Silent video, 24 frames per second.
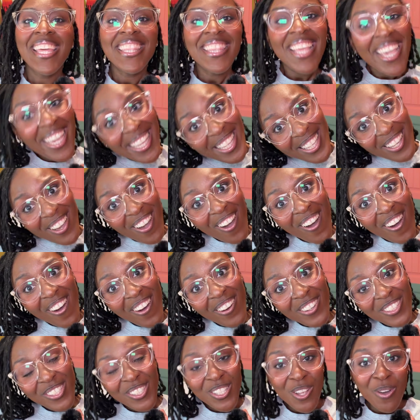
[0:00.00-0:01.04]
thank
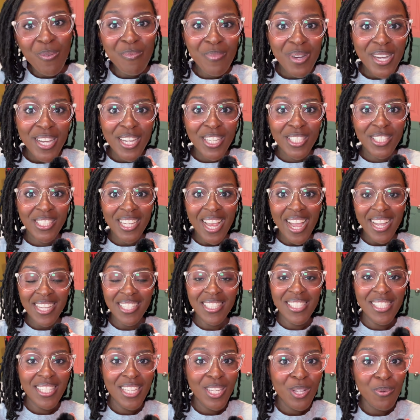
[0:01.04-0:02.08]
y'all so much. I can
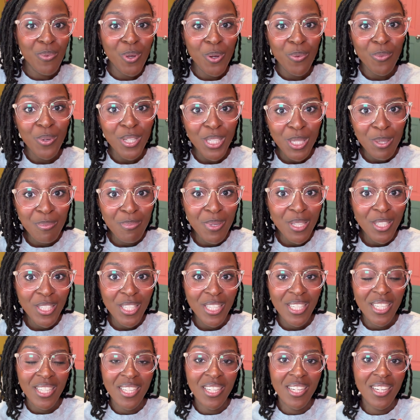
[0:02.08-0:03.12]
see that we're really
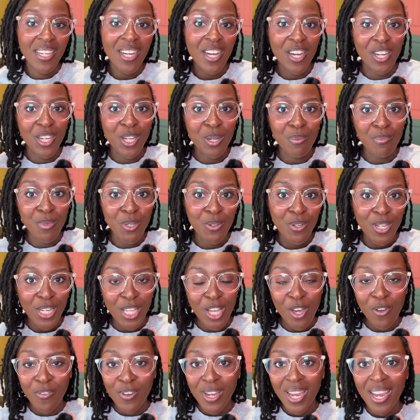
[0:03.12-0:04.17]
building a
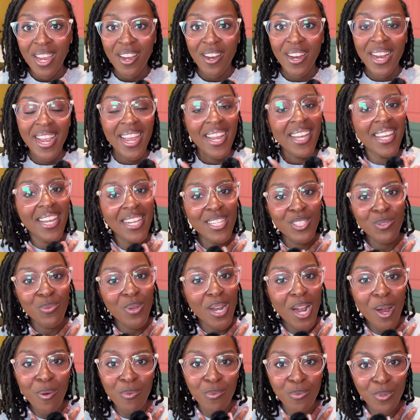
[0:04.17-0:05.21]
community over here, and that's
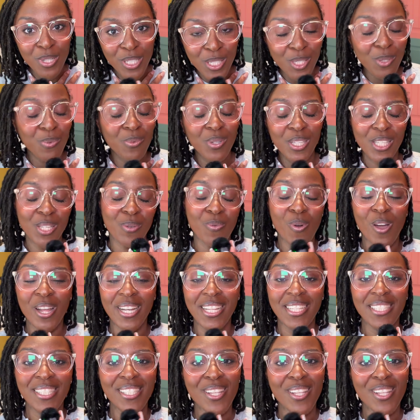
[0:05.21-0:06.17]
what I really, really wanted.